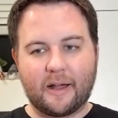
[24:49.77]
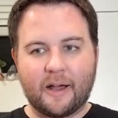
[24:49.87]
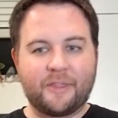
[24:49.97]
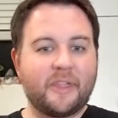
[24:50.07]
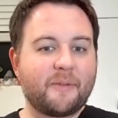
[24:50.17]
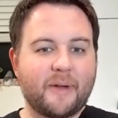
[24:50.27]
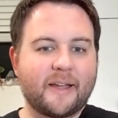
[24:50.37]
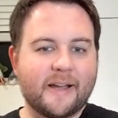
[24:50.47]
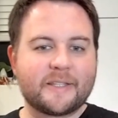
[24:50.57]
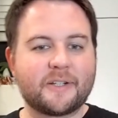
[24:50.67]
I think my
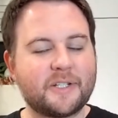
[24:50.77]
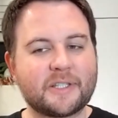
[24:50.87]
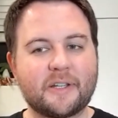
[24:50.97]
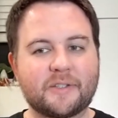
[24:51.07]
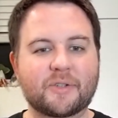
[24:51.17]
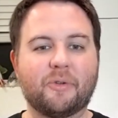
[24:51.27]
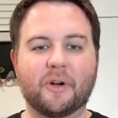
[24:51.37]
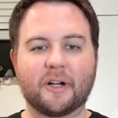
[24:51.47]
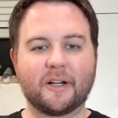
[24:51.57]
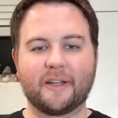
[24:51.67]
guys are just going to
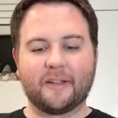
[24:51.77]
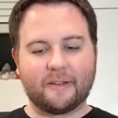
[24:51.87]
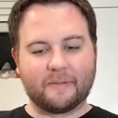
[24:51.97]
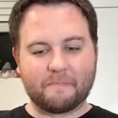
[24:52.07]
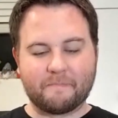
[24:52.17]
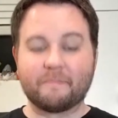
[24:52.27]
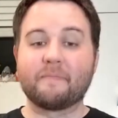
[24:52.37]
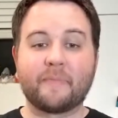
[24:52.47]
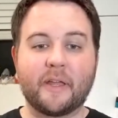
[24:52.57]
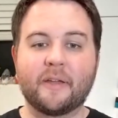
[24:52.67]
score. And
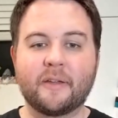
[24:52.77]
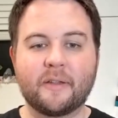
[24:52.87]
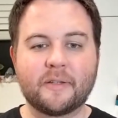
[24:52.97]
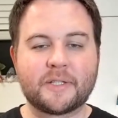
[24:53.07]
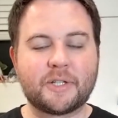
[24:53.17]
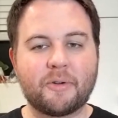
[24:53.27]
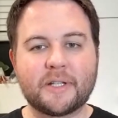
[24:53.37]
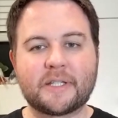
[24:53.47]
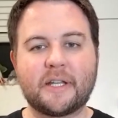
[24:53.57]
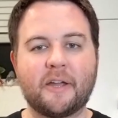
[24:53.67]
they showed
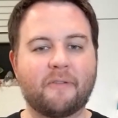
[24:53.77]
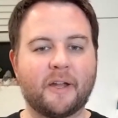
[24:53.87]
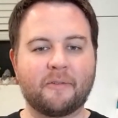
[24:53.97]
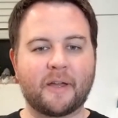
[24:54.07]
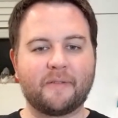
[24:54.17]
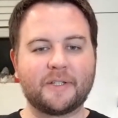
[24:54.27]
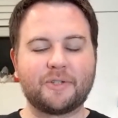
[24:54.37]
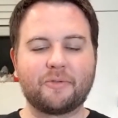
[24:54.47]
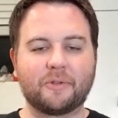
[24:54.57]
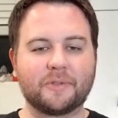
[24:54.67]
it tonight, right? Having
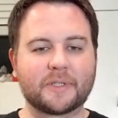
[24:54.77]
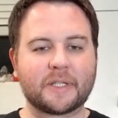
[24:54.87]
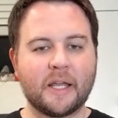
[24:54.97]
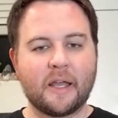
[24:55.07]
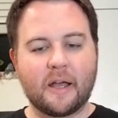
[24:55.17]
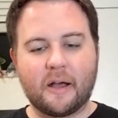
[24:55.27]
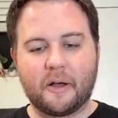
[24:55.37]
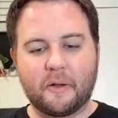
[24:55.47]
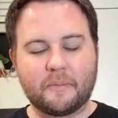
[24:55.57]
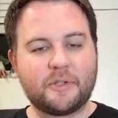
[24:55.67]
two goals
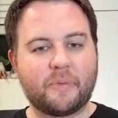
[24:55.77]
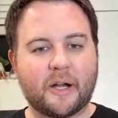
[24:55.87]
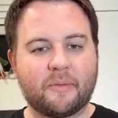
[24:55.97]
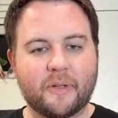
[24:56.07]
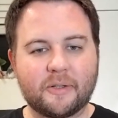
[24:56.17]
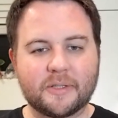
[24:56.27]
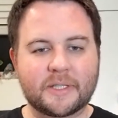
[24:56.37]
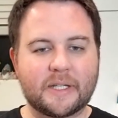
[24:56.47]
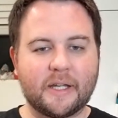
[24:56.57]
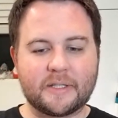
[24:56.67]
um, two power play
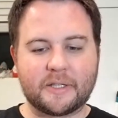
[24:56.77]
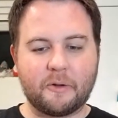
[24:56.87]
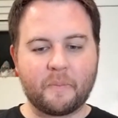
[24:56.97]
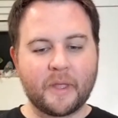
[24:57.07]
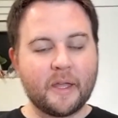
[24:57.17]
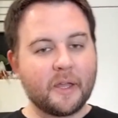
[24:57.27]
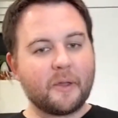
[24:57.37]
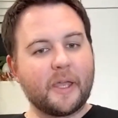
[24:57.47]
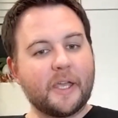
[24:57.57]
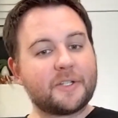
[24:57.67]
goals tonight. So
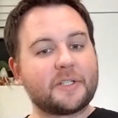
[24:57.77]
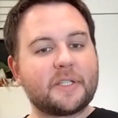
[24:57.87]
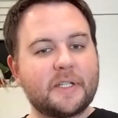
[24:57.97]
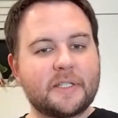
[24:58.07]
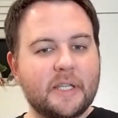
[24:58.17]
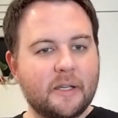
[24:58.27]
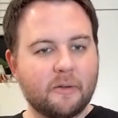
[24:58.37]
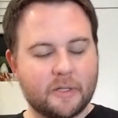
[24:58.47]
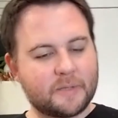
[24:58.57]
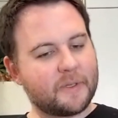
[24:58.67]
interesting to see,
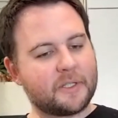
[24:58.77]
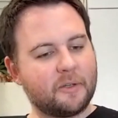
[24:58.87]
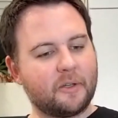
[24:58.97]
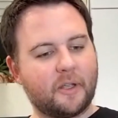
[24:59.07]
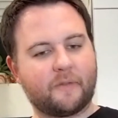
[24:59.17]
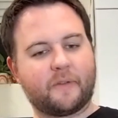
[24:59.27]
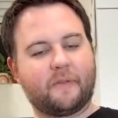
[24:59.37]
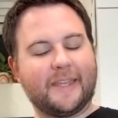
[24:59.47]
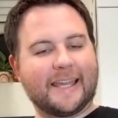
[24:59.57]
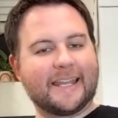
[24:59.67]
especially if
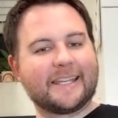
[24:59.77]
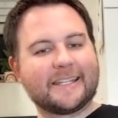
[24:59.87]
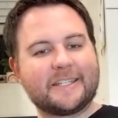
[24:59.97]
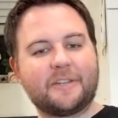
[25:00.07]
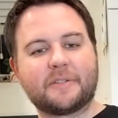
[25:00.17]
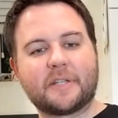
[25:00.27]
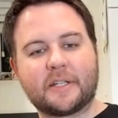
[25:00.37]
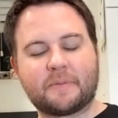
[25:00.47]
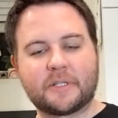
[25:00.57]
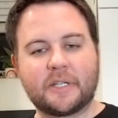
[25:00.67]
if he kind of continues that,
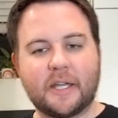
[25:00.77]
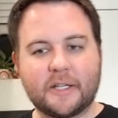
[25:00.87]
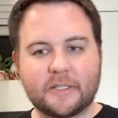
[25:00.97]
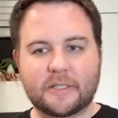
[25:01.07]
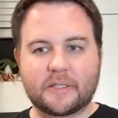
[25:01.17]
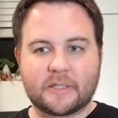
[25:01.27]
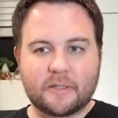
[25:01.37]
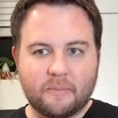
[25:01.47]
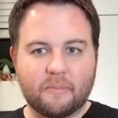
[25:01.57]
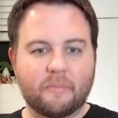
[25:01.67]
especially as
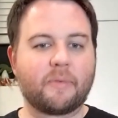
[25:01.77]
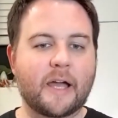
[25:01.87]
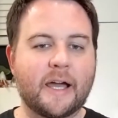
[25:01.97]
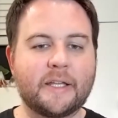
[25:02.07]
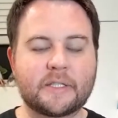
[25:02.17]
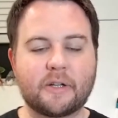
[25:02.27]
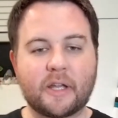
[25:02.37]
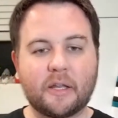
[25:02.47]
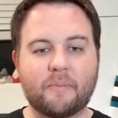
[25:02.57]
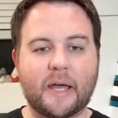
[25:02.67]
some guys start
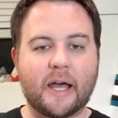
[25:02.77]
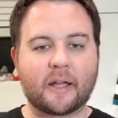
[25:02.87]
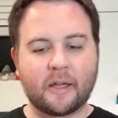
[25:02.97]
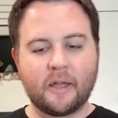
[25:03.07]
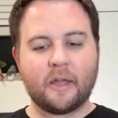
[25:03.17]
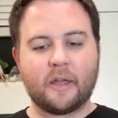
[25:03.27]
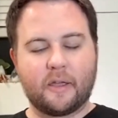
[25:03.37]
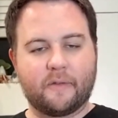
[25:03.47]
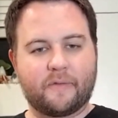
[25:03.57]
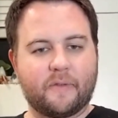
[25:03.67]
getting back,
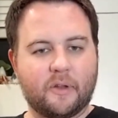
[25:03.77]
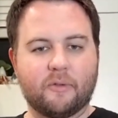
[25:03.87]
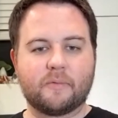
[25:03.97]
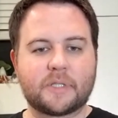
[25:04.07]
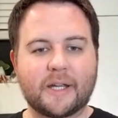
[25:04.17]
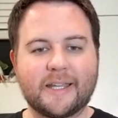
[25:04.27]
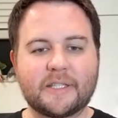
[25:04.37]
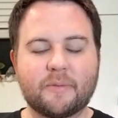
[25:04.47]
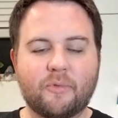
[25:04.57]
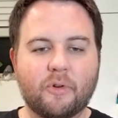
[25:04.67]
if you start getting
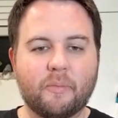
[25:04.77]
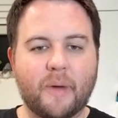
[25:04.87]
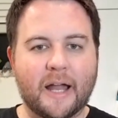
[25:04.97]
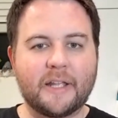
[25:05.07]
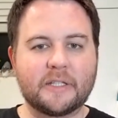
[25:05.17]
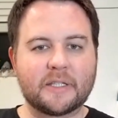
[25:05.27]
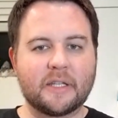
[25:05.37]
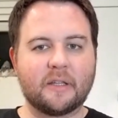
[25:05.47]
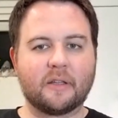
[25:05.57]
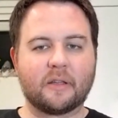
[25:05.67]
some more bodies
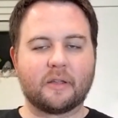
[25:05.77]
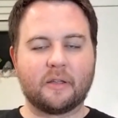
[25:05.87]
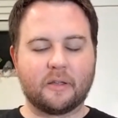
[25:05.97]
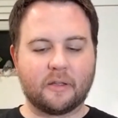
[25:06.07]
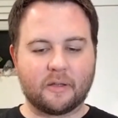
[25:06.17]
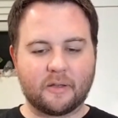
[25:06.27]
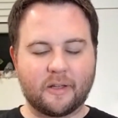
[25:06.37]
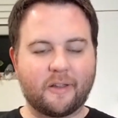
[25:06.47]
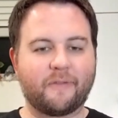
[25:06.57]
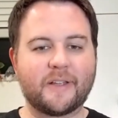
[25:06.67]
in in the,
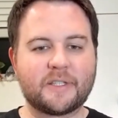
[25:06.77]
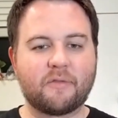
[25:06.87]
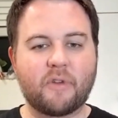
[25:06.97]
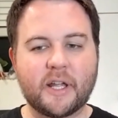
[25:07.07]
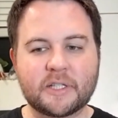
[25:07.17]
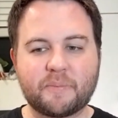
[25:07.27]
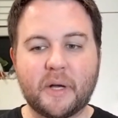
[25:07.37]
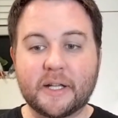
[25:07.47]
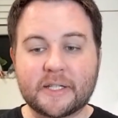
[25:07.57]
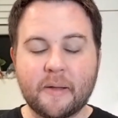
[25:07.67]
the defensive ranks,
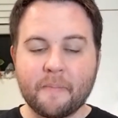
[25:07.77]
but